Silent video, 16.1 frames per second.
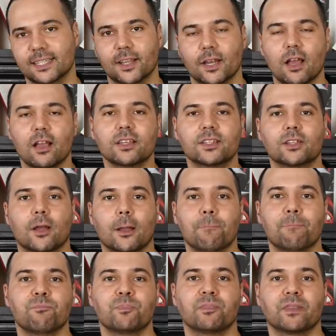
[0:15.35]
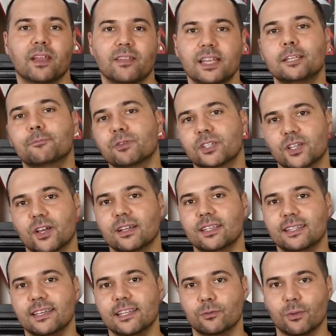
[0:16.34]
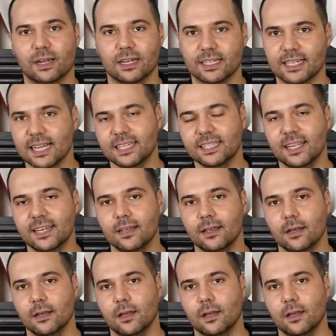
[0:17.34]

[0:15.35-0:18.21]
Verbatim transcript: And the last time these precise seats were contested